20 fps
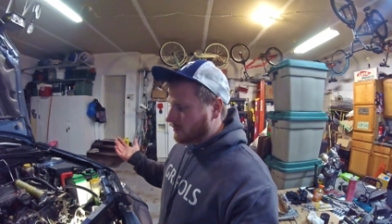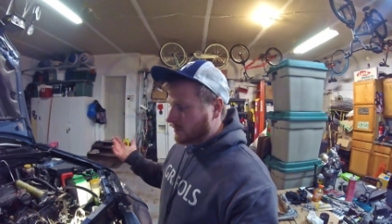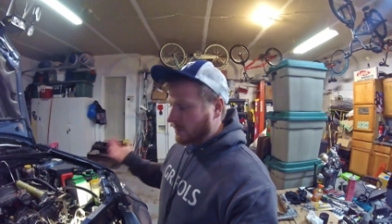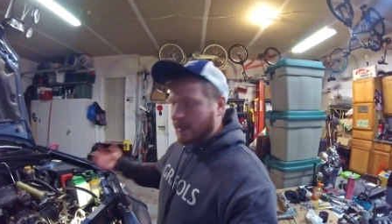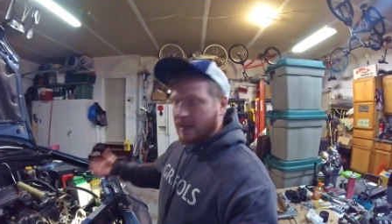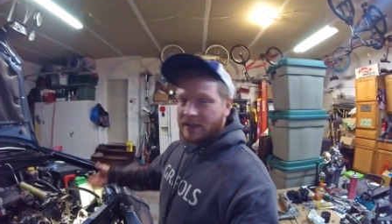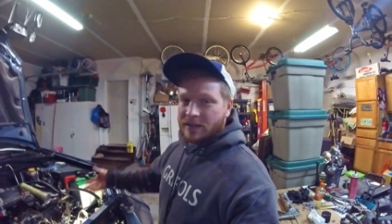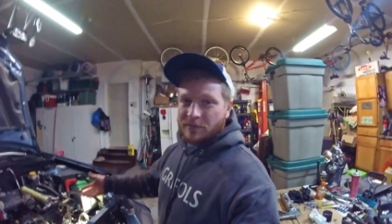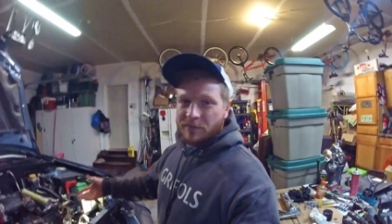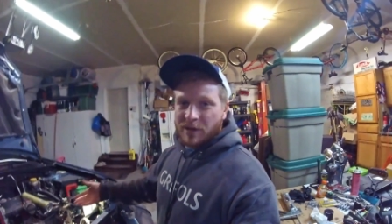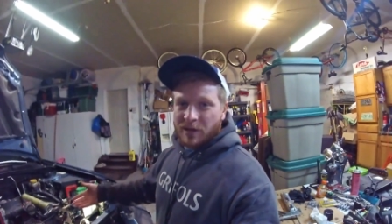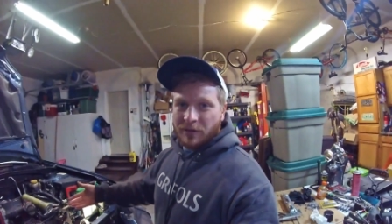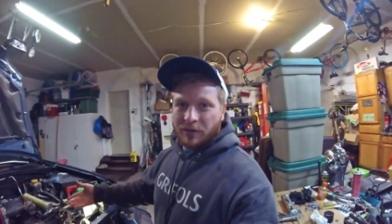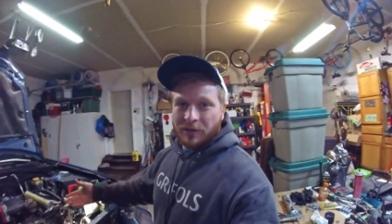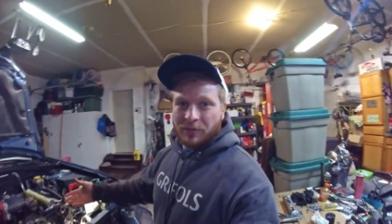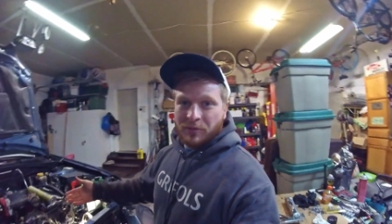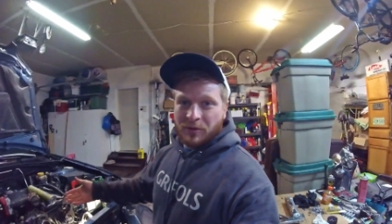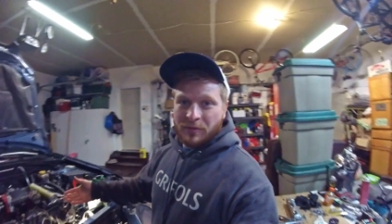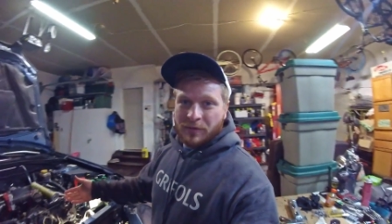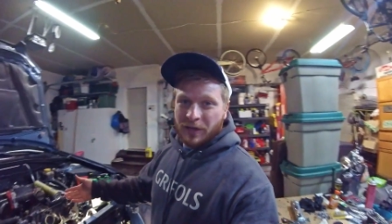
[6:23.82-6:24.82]
Glad to be
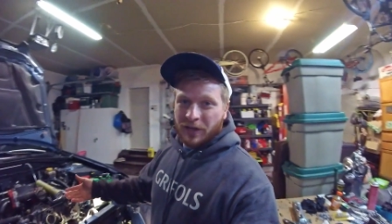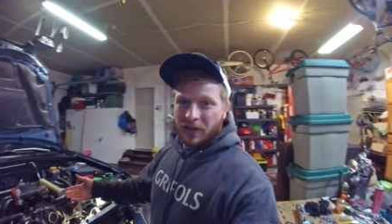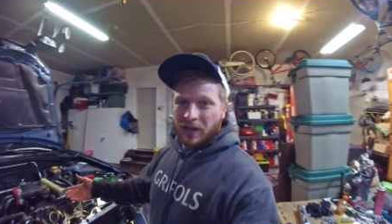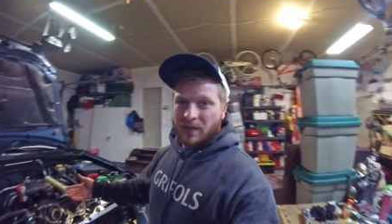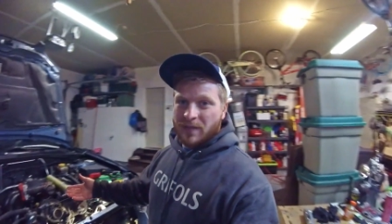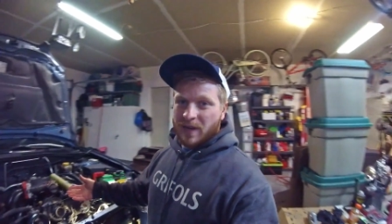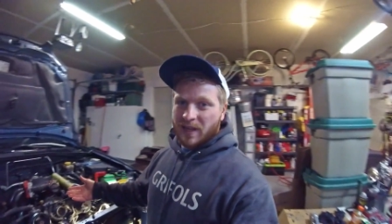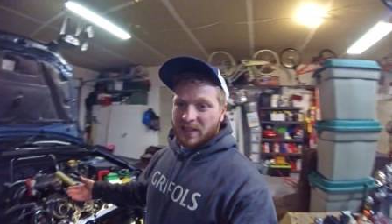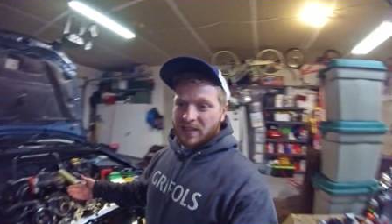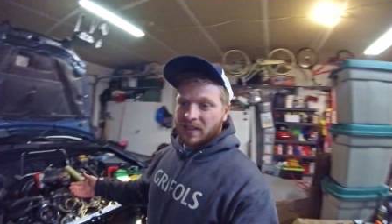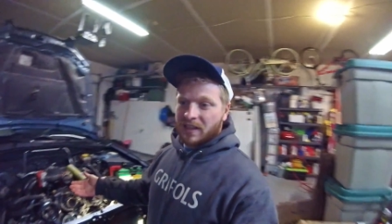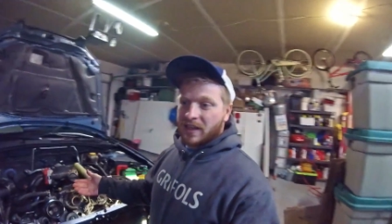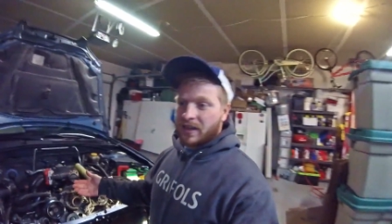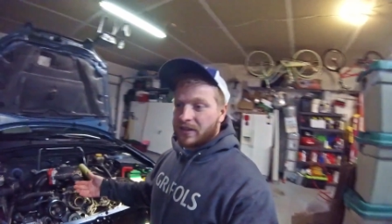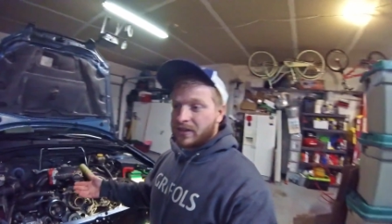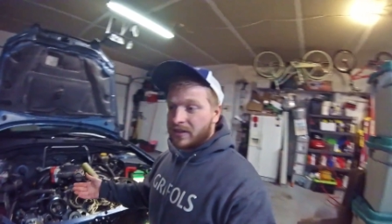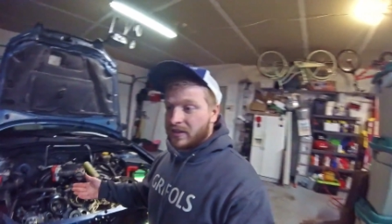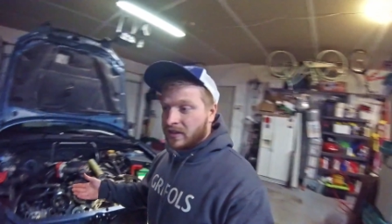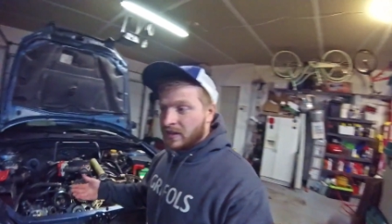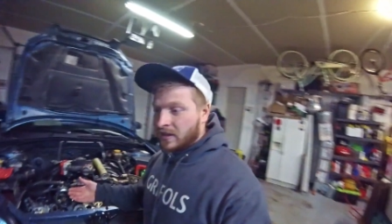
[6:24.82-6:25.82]
able to put my car back
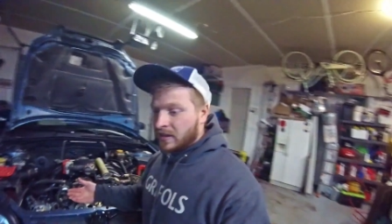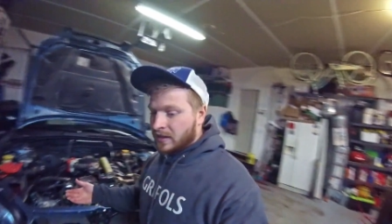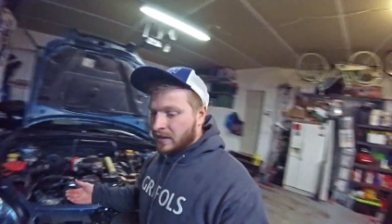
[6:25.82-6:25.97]
together.